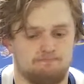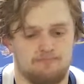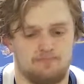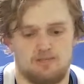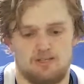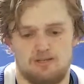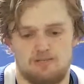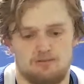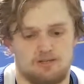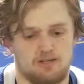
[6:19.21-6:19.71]

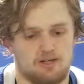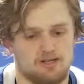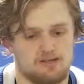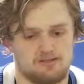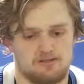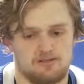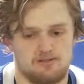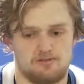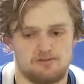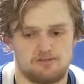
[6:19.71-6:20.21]
keeping guys
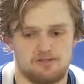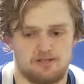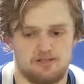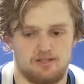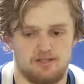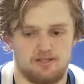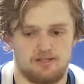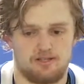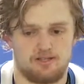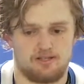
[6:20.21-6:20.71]
loose. I
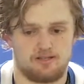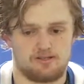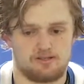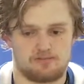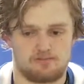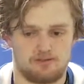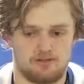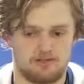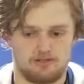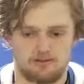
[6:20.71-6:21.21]
think it's
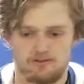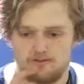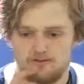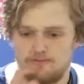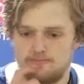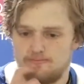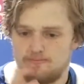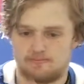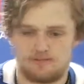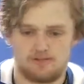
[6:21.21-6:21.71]
been
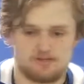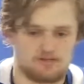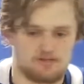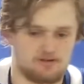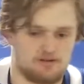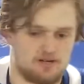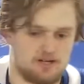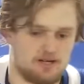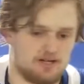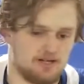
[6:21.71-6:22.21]
just
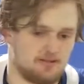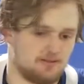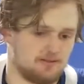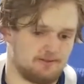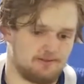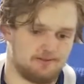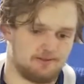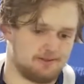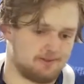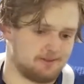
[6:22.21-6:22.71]
great.
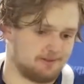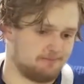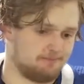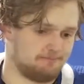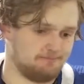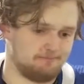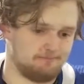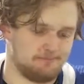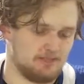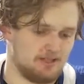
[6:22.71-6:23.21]
And
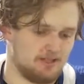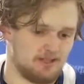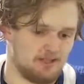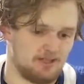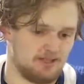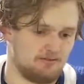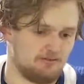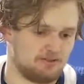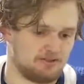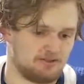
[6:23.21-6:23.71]

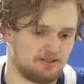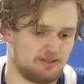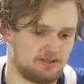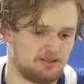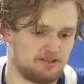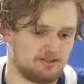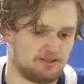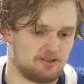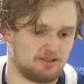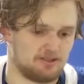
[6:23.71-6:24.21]
obviously, they
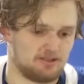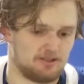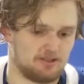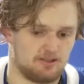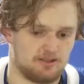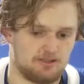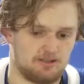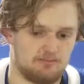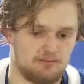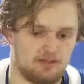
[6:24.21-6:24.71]
set
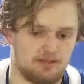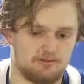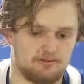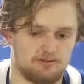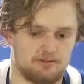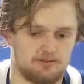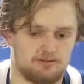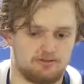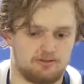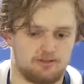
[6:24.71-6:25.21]
the
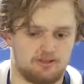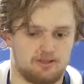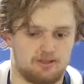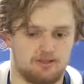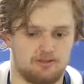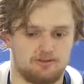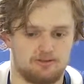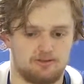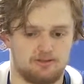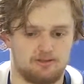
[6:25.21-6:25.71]
boundaries for the
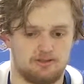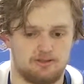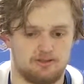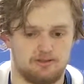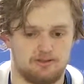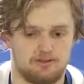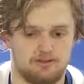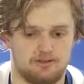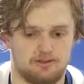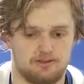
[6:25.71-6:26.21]
culture, and
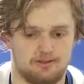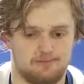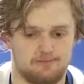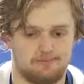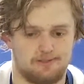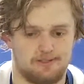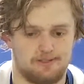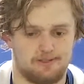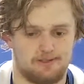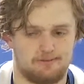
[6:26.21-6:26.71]

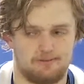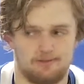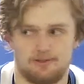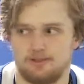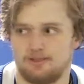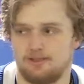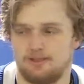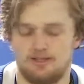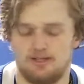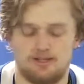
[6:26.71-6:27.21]
I think we're
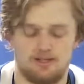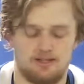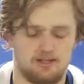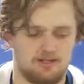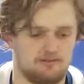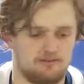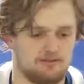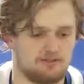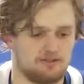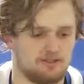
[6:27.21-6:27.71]
going to
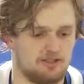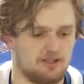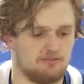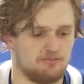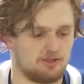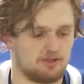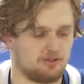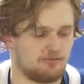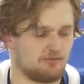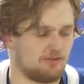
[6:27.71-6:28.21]
obviously keep
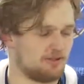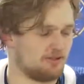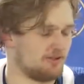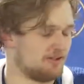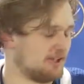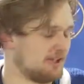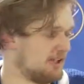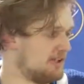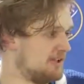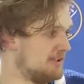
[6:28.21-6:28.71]
trying to follow that.